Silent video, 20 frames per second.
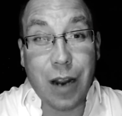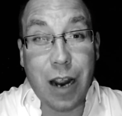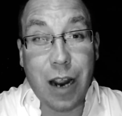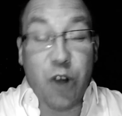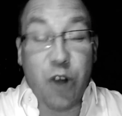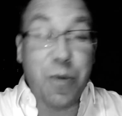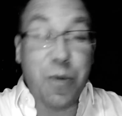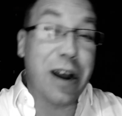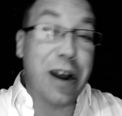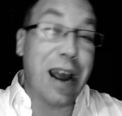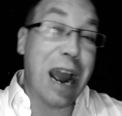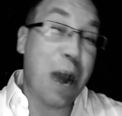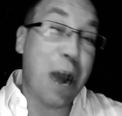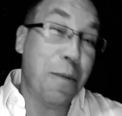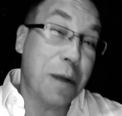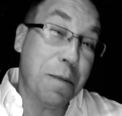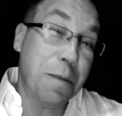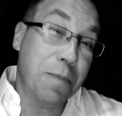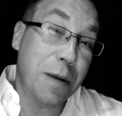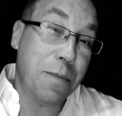And no matter how
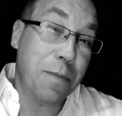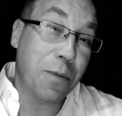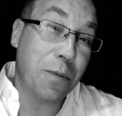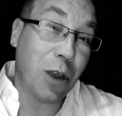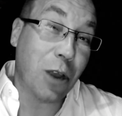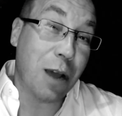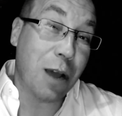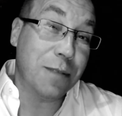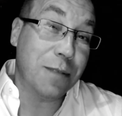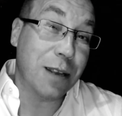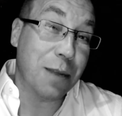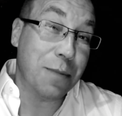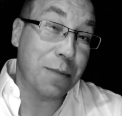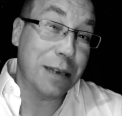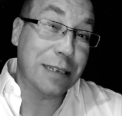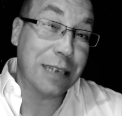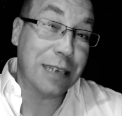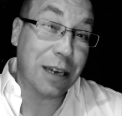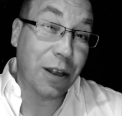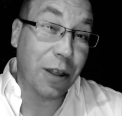many people come to them
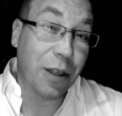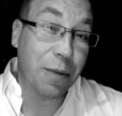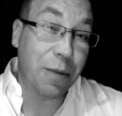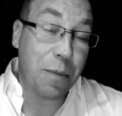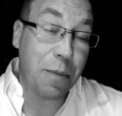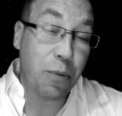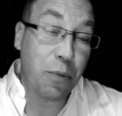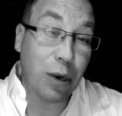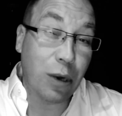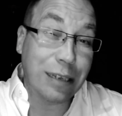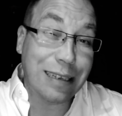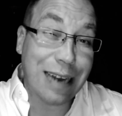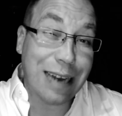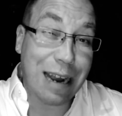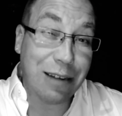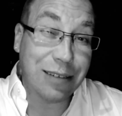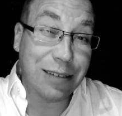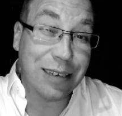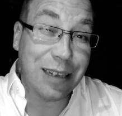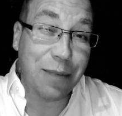and tell them and point it
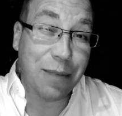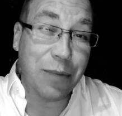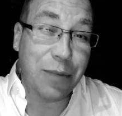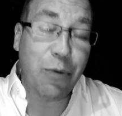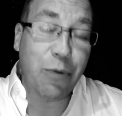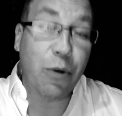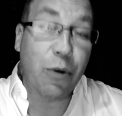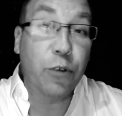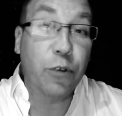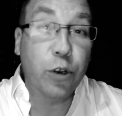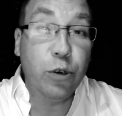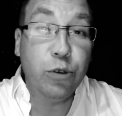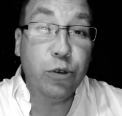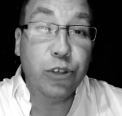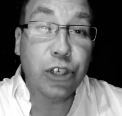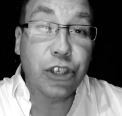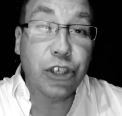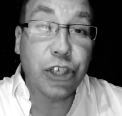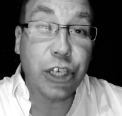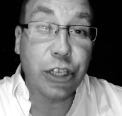out to them, they
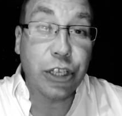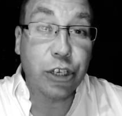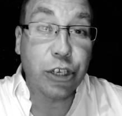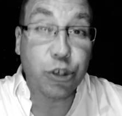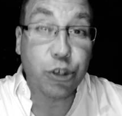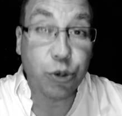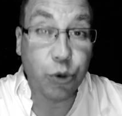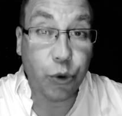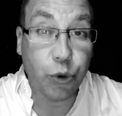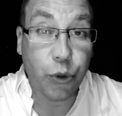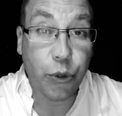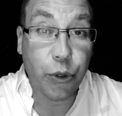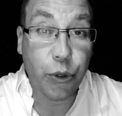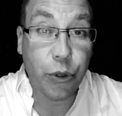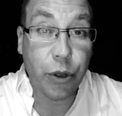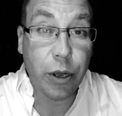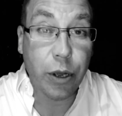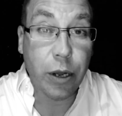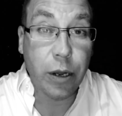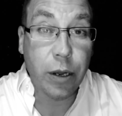refuse to see the
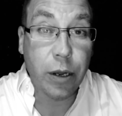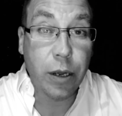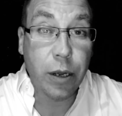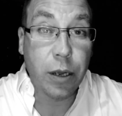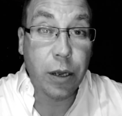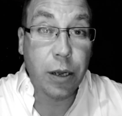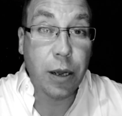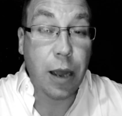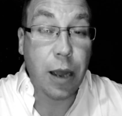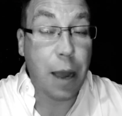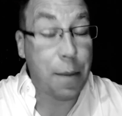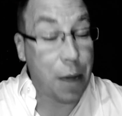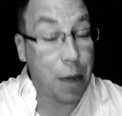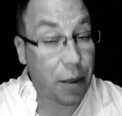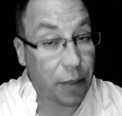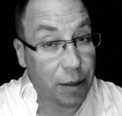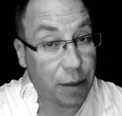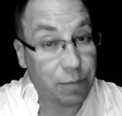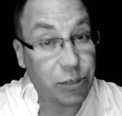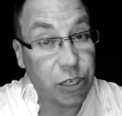truth
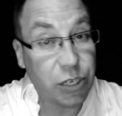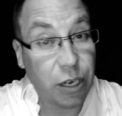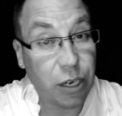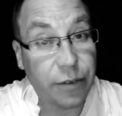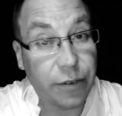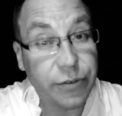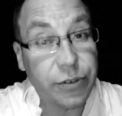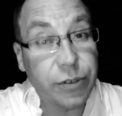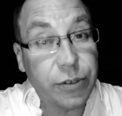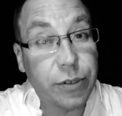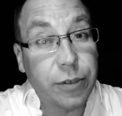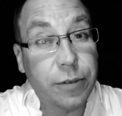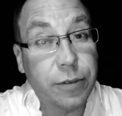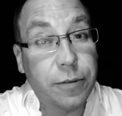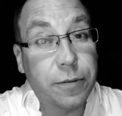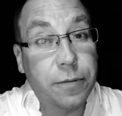about themselves.